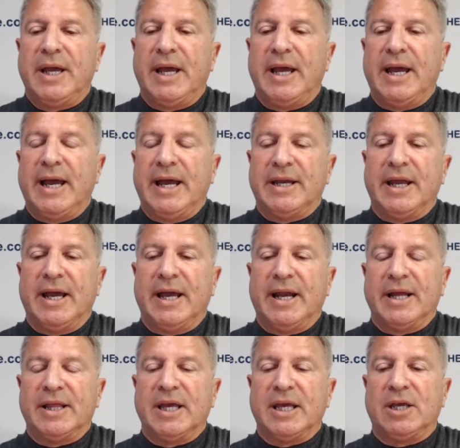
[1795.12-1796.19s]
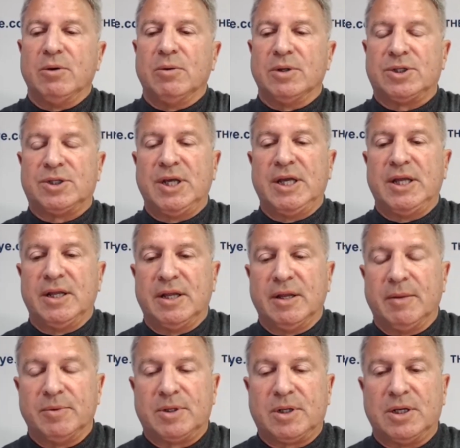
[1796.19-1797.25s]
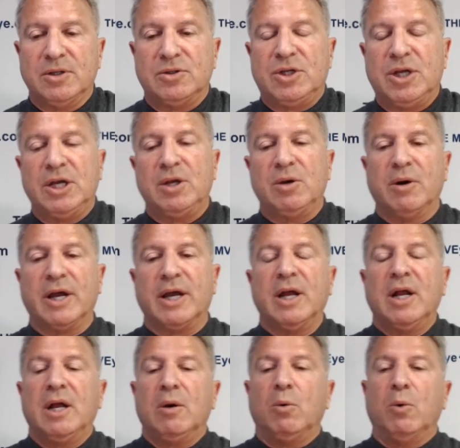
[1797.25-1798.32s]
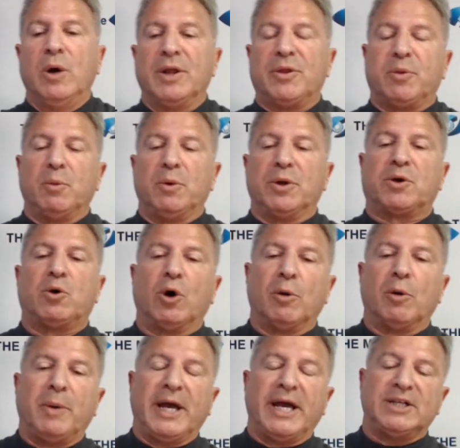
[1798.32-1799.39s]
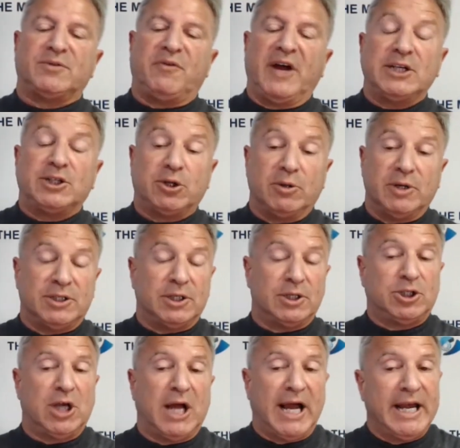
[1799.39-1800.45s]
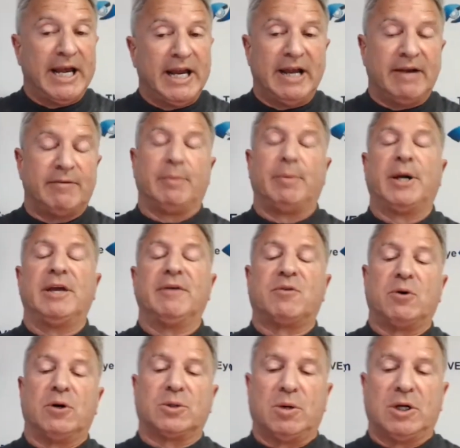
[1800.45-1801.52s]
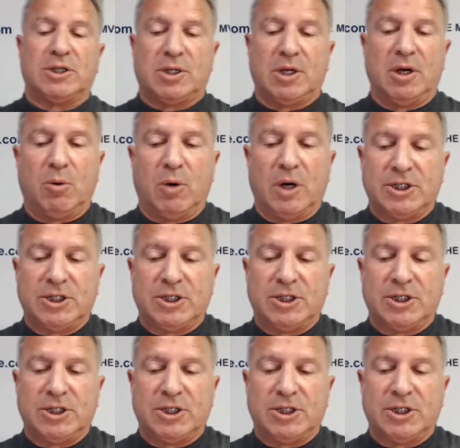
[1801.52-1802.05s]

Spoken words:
and I think you will see them continuing with Courbet's venture into China. Everybody, of course, wants to know what